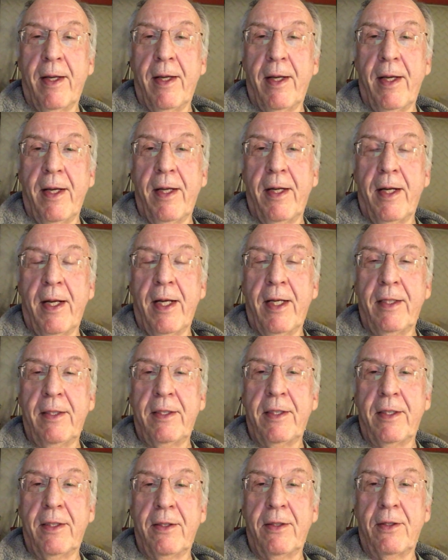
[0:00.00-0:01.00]
And I
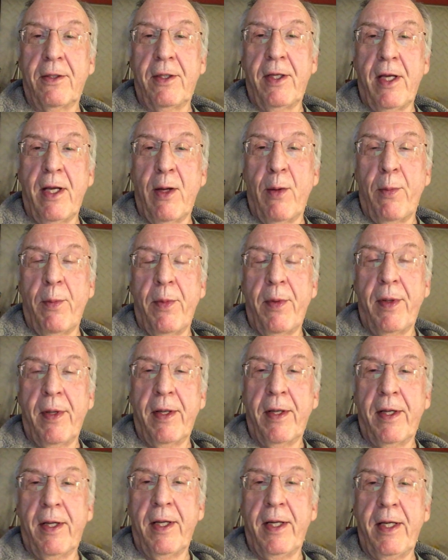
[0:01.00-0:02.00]
says, "Kim,"
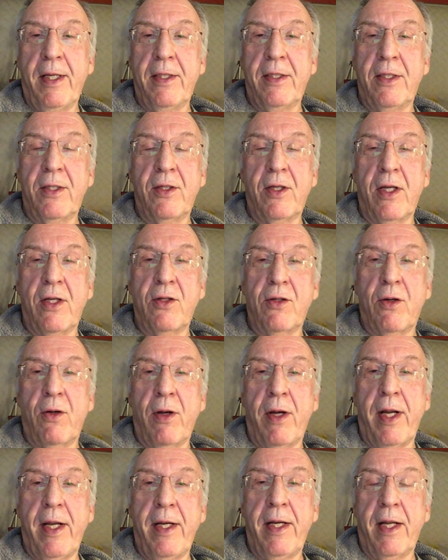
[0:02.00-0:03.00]
and he says, "That's all
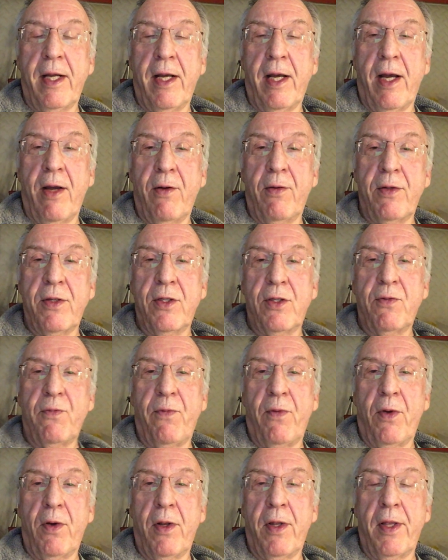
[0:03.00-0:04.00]
right. I'll just
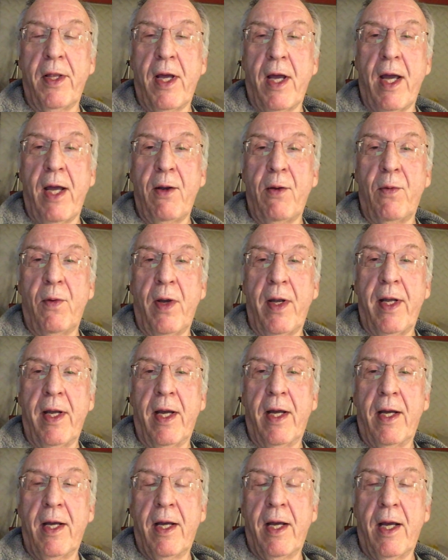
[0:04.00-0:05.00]
follow the highway.
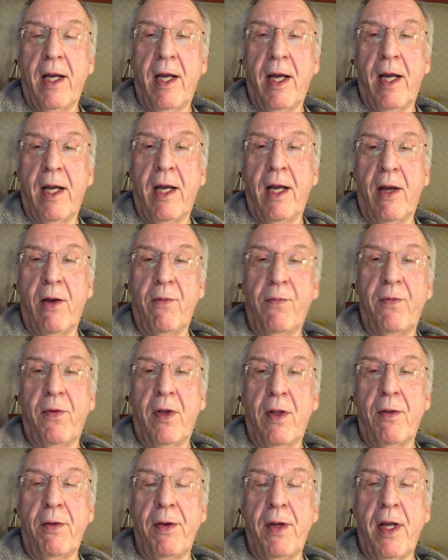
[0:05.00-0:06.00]
I'll
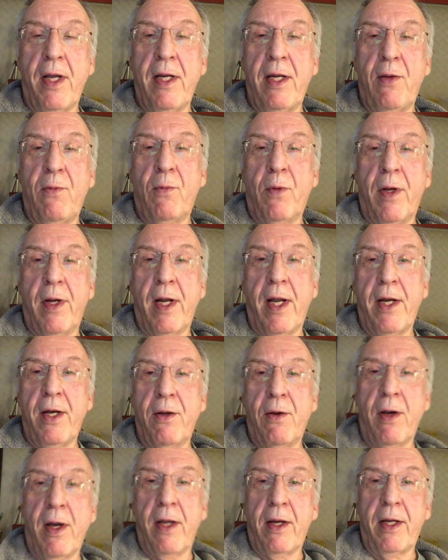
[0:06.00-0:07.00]
follow 91. I know
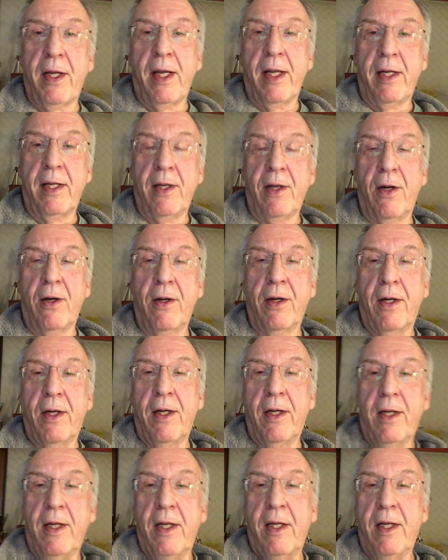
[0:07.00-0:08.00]
how to get there.
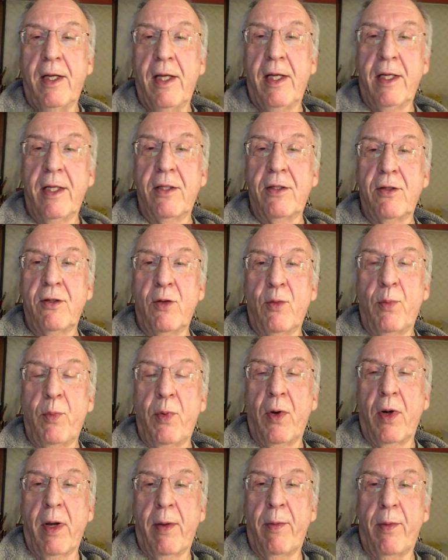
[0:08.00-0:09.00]
It's no
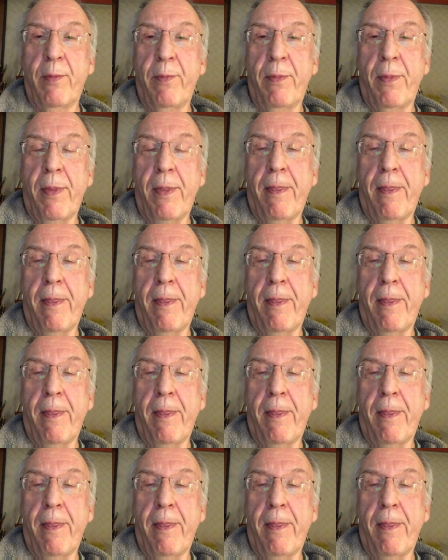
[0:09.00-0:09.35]
problem."